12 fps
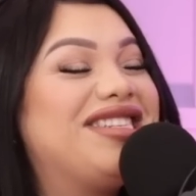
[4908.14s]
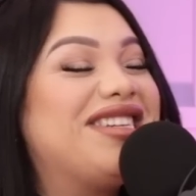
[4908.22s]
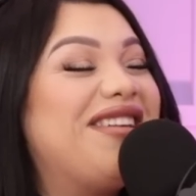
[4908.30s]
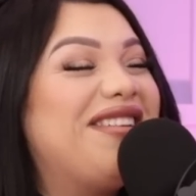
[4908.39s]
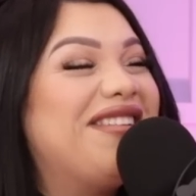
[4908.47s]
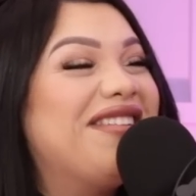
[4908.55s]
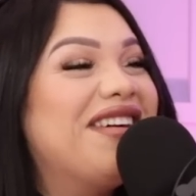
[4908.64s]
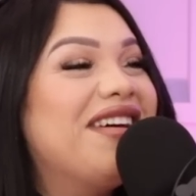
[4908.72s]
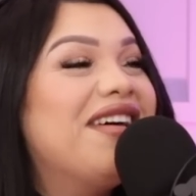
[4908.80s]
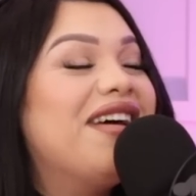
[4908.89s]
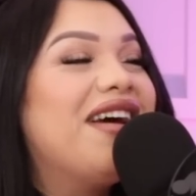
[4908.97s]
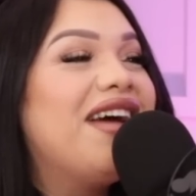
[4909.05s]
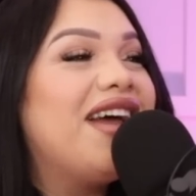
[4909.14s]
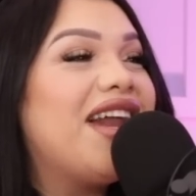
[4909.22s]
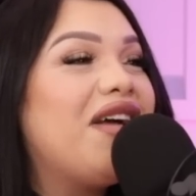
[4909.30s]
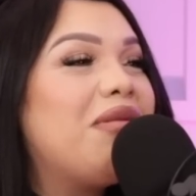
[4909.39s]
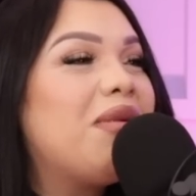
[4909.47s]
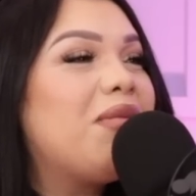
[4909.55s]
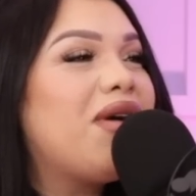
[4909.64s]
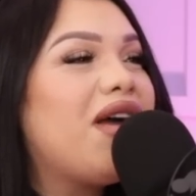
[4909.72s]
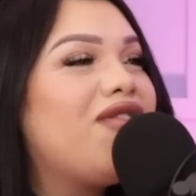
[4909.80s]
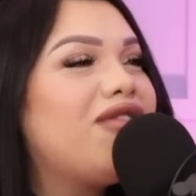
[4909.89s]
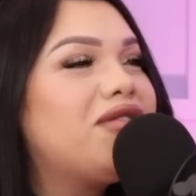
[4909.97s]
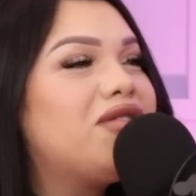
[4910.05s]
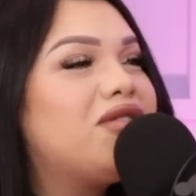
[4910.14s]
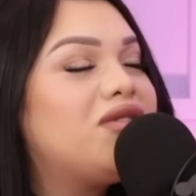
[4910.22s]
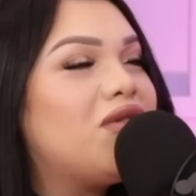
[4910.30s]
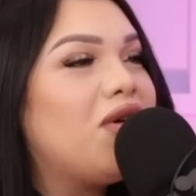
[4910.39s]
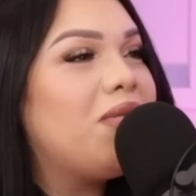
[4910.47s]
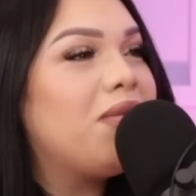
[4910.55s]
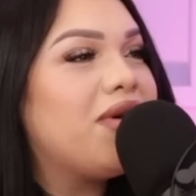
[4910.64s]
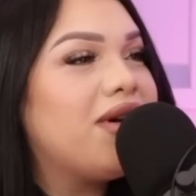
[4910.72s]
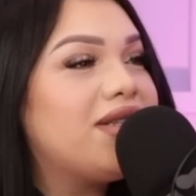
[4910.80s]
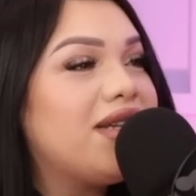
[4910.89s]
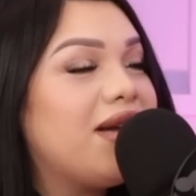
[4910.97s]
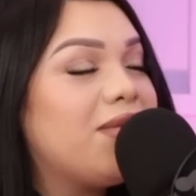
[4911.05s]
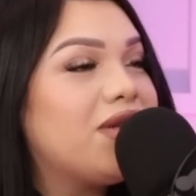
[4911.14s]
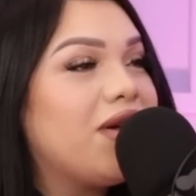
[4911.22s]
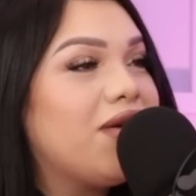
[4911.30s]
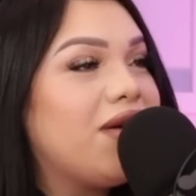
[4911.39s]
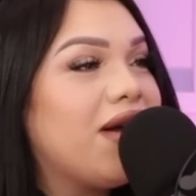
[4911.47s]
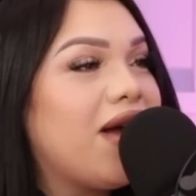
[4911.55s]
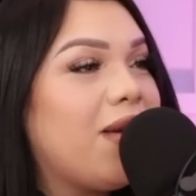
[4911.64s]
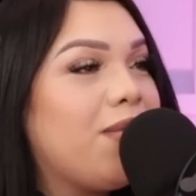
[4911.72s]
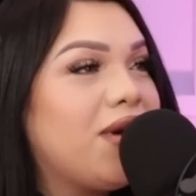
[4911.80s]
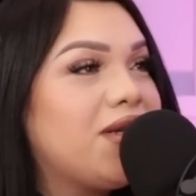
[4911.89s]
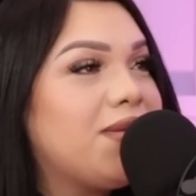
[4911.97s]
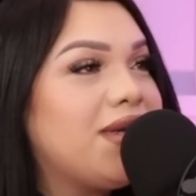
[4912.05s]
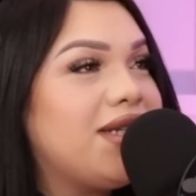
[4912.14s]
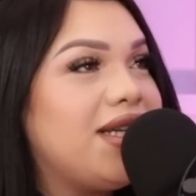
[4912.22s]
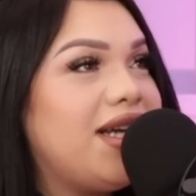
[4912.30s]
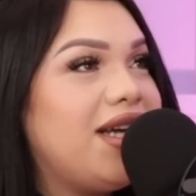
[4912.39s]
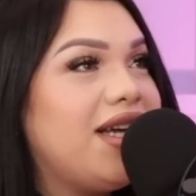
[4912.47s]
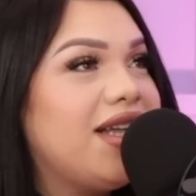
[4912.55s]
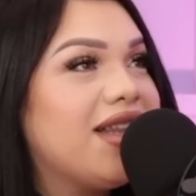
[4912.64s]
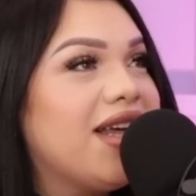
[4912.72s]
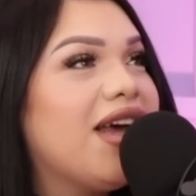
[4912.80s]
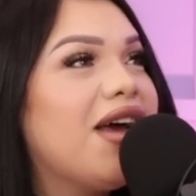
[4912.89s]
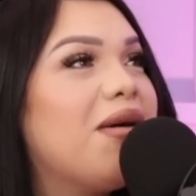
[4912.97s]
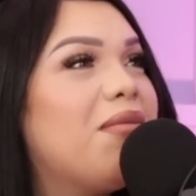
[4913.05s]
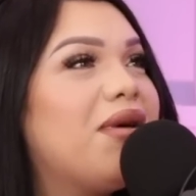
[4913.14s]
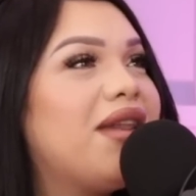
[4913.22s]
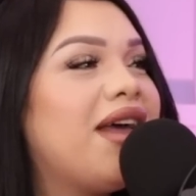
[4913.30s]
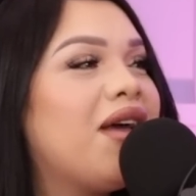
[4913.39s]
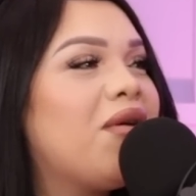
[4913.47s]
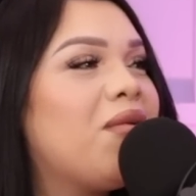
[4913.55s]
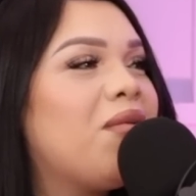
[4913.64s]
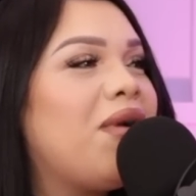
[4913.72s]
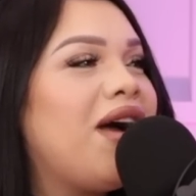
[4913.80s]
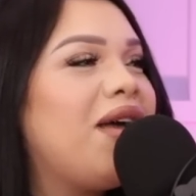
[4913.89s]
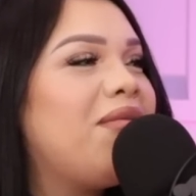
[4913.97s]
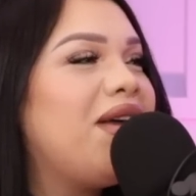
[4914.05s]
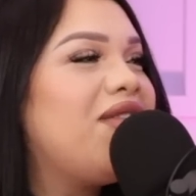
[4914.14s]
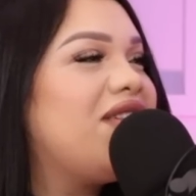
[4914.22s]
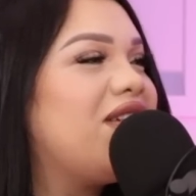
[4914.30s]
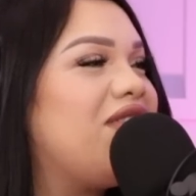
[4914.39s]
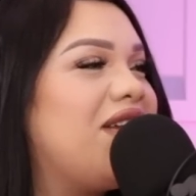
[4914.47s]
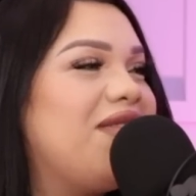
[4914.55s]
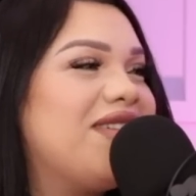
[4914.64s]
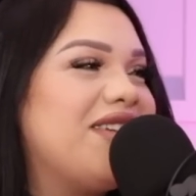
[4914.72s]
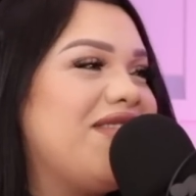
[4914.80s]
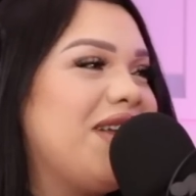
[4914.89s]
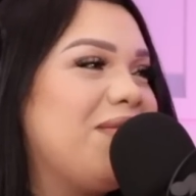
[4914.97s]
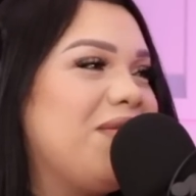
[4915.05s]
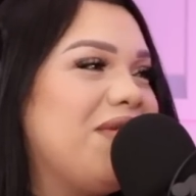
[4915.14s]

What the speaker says: So, and I remember I felt so embarrassed, and I remember telling her like, I brushed my teeth, but like, why am I even defending myself at that